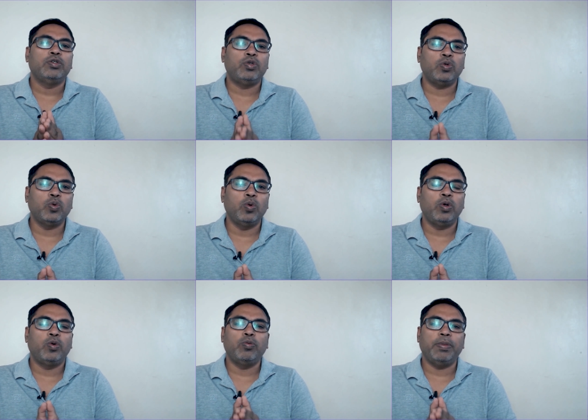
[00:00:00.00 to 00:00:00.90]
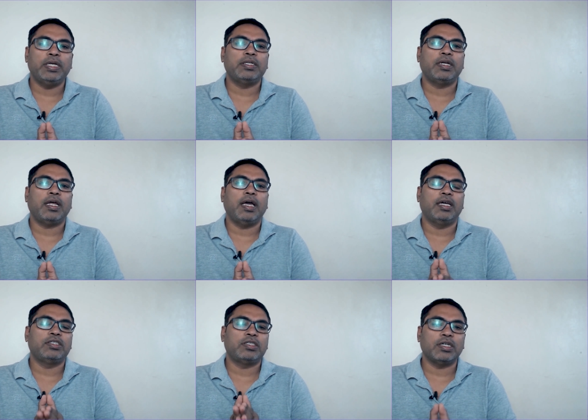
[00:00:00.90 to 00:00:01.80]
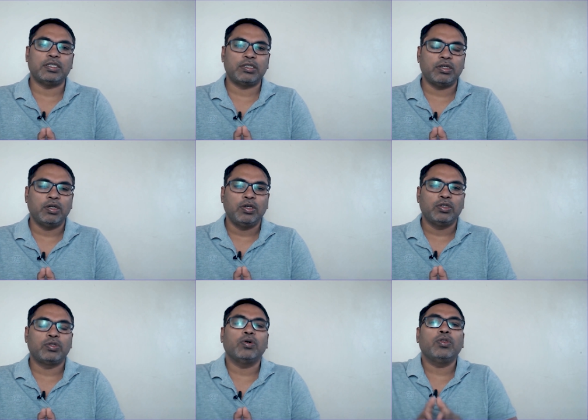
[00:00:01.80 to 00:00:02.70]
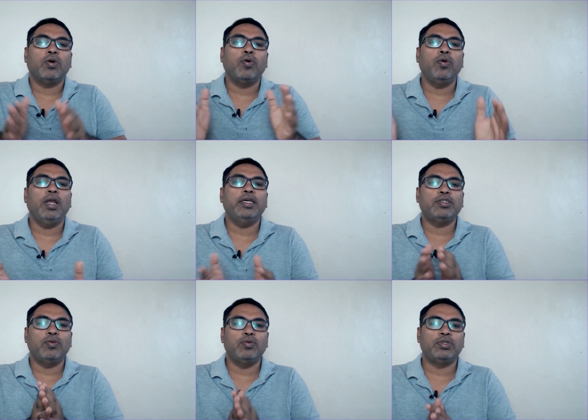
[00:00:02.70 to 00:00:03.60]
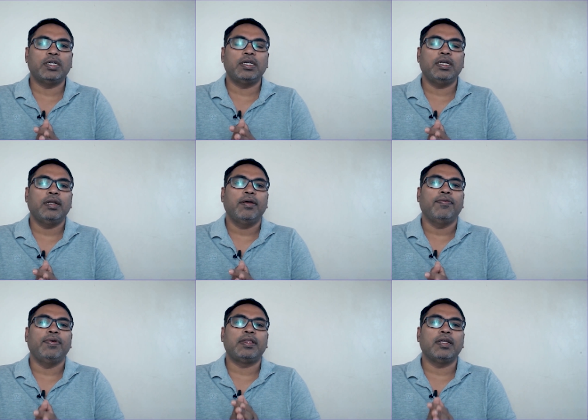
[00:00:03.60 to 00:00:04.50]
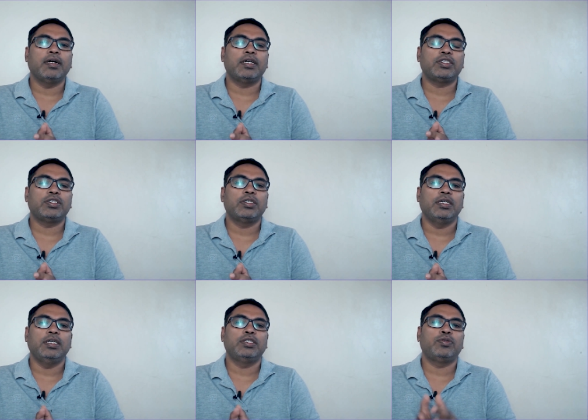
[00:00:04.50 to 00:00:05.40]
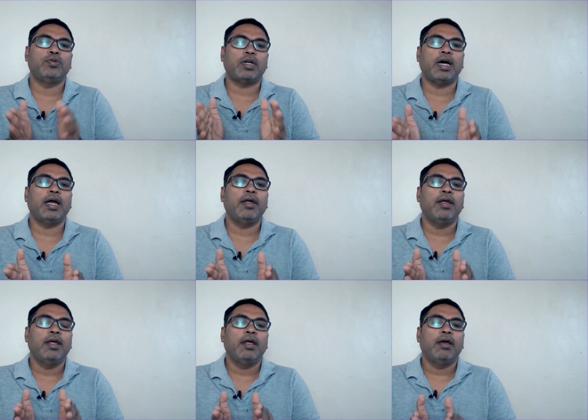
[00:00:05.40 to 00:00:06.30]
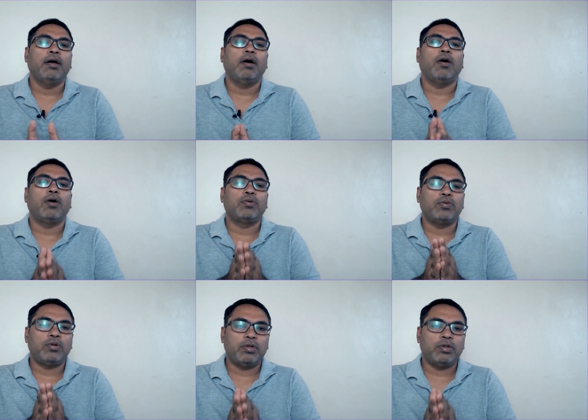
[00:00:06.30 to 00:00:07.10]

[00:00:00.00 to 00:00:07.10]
tool to measure as such. So the only solution with us is to try or to